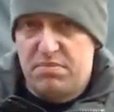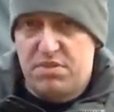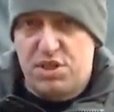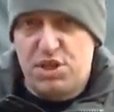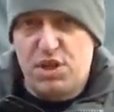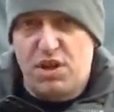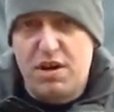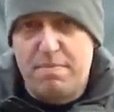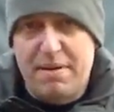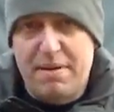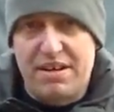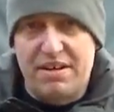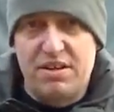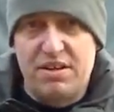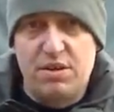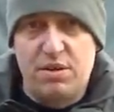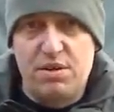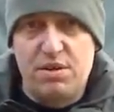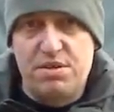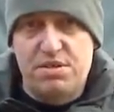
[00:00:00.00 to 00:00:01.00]
sorry about
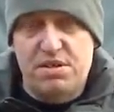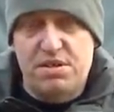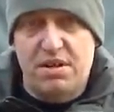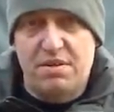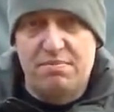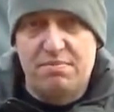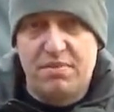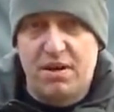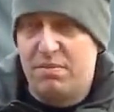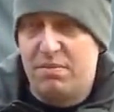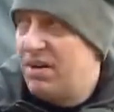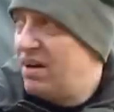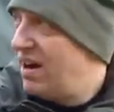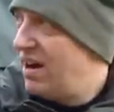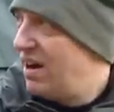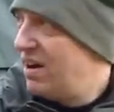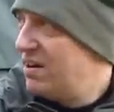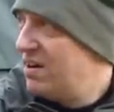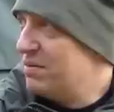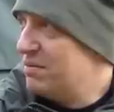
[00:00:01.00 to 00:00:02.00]
the noise. I'm at
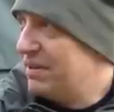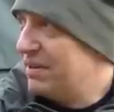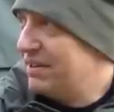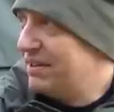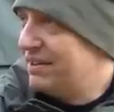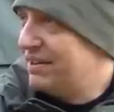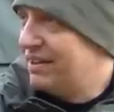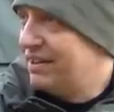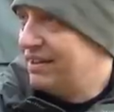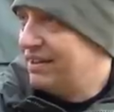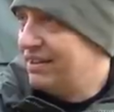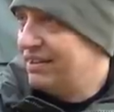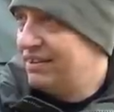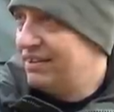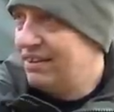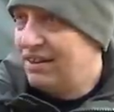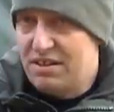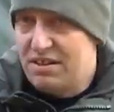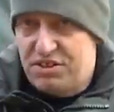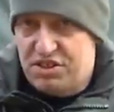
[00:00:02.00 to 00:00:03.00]
home and
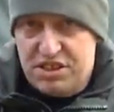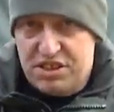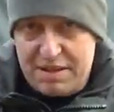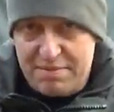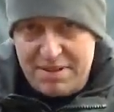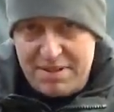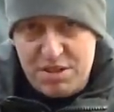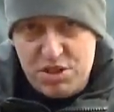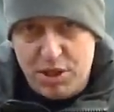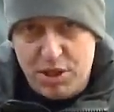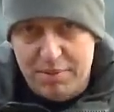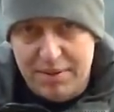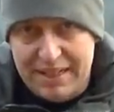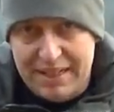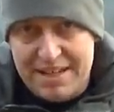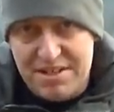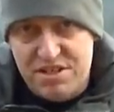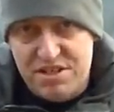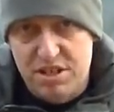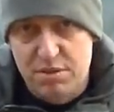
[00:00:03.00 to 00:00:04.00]
I just haven't had time to
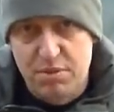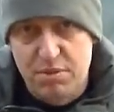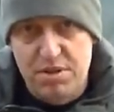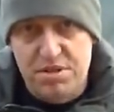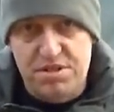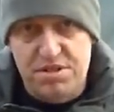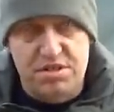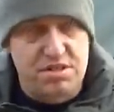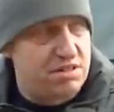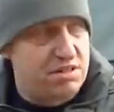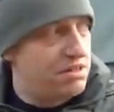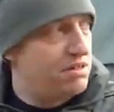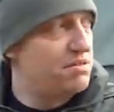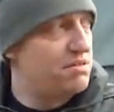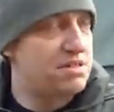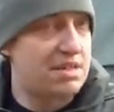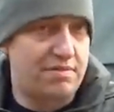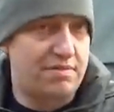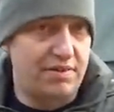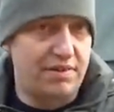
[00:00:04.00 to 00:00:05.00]
get to the woods to
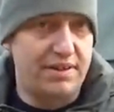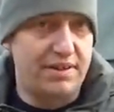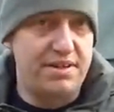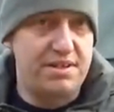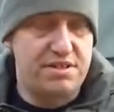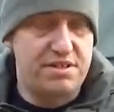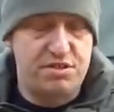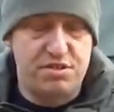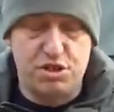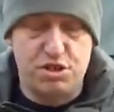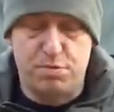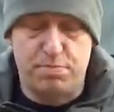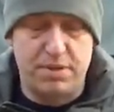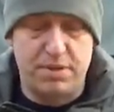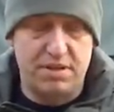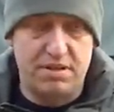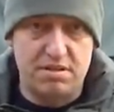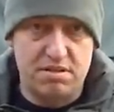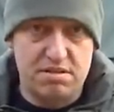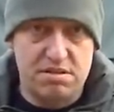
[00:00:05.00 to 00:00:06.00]
do stuff like this. Just
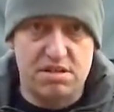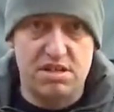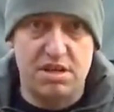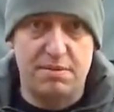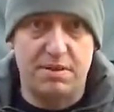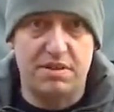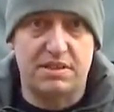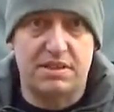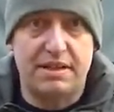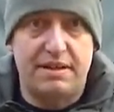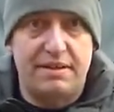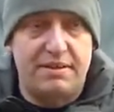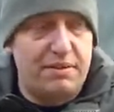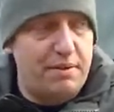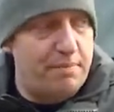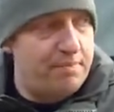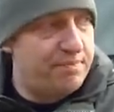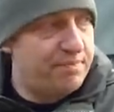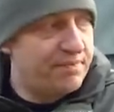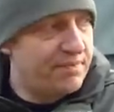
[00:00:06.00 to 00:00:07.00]
been so much going
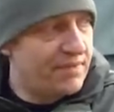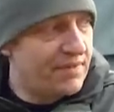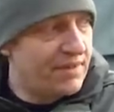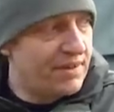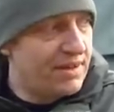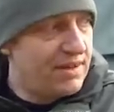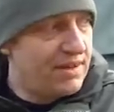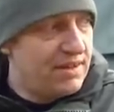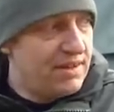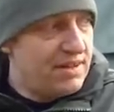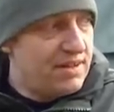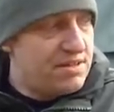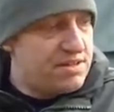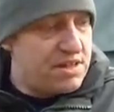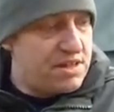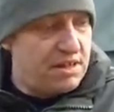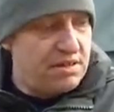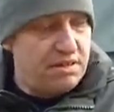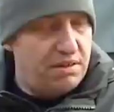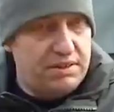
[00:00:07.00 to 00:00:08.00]
on.
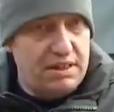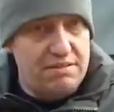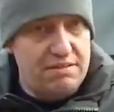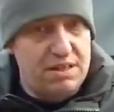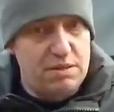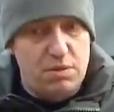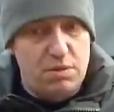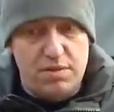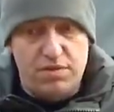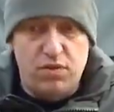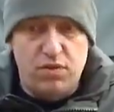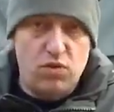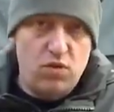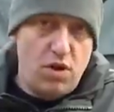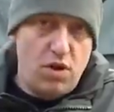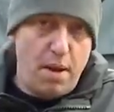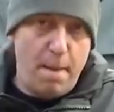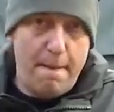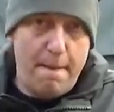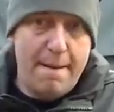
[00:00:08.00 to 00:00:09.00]
So I don't want to waffle.
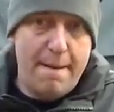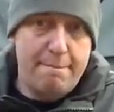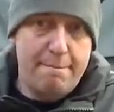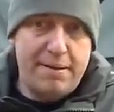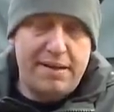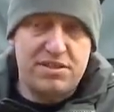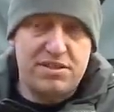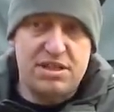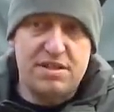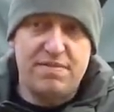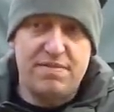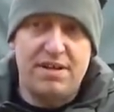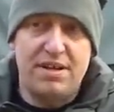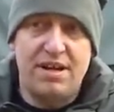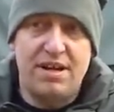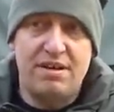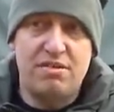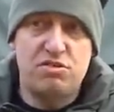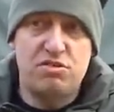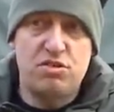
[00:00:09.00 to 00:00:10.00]
Back to the
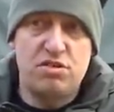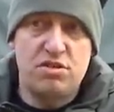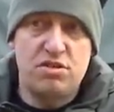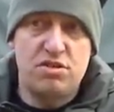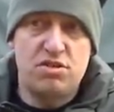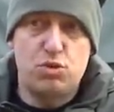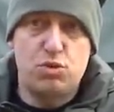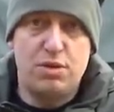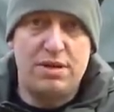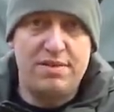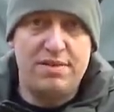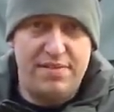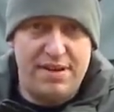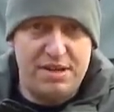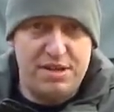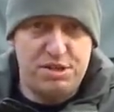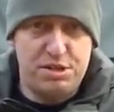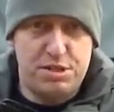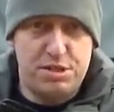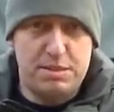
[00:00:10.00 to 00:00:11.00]
video.
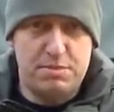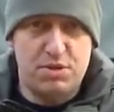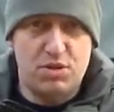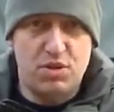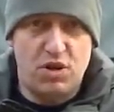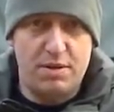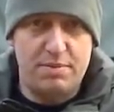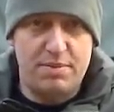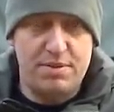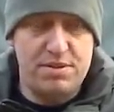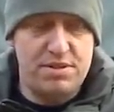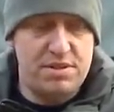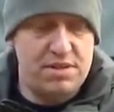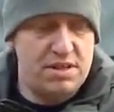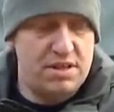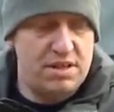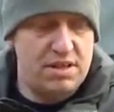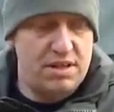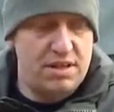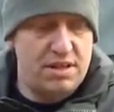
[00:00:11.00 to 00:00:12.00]
20,000 subscribers,
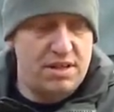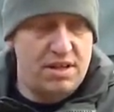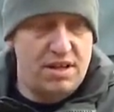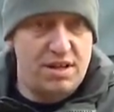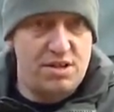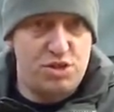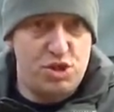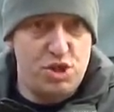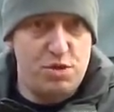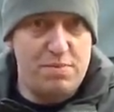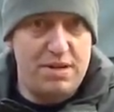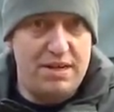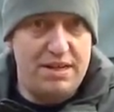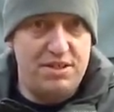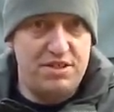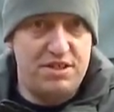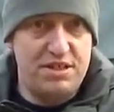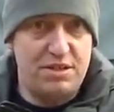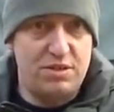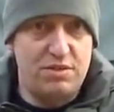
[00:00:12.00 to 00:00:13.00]
2
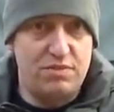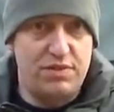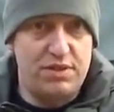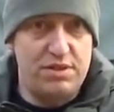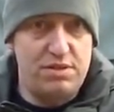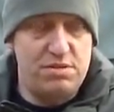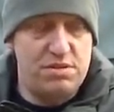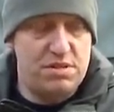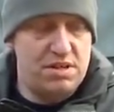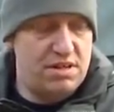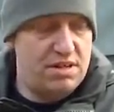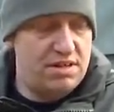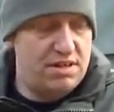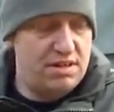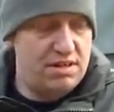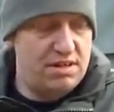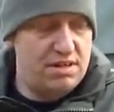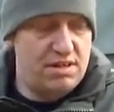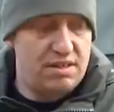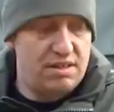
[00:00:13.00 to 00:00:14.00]
million channel views,
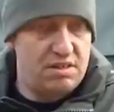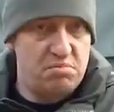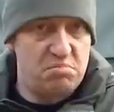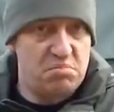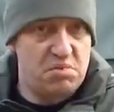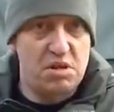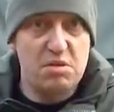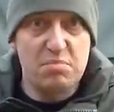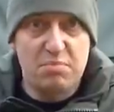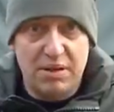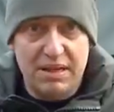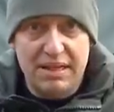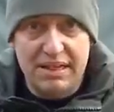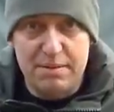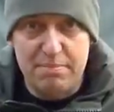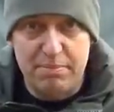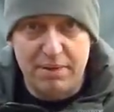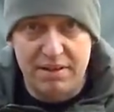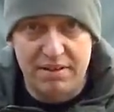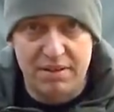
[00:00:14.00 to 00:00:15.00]

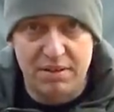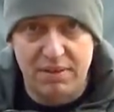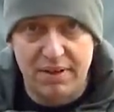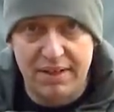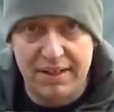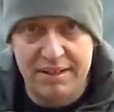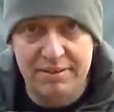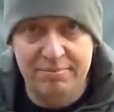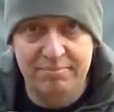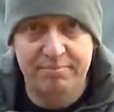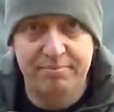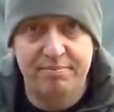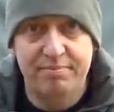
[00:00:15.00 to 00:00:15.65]
completely blown away,